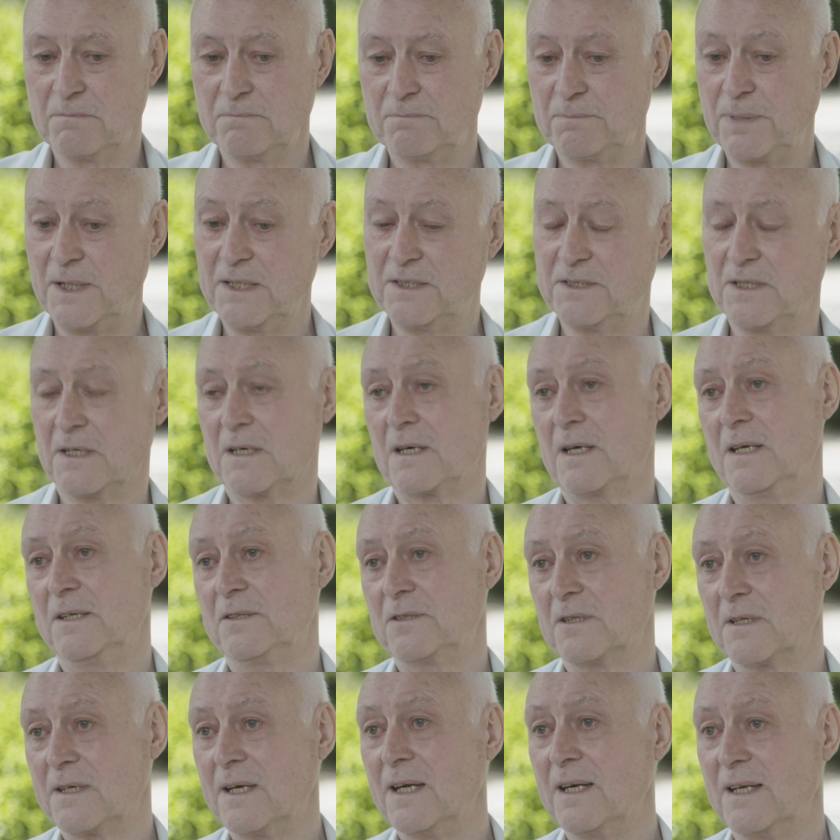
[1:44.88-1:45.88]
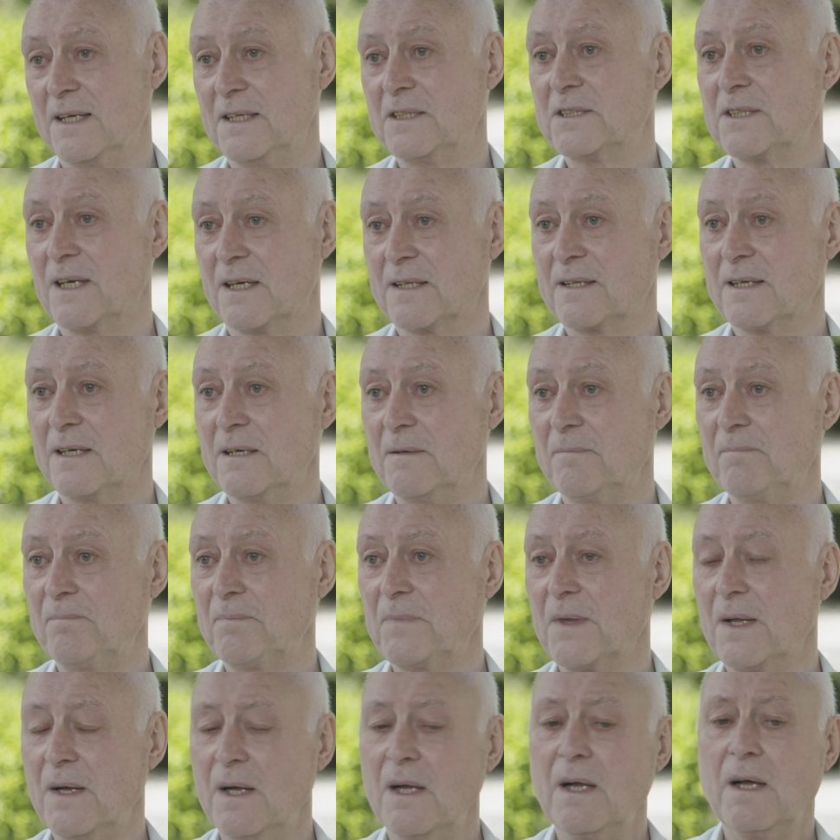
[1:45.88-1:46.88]
basically to kill each other.
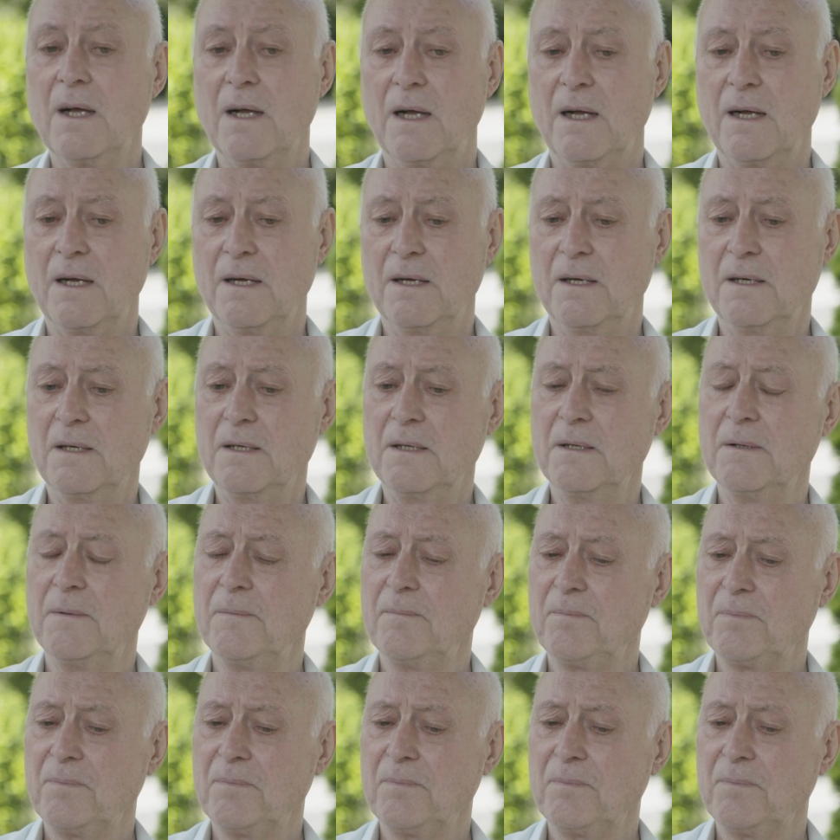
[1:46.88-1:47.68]
That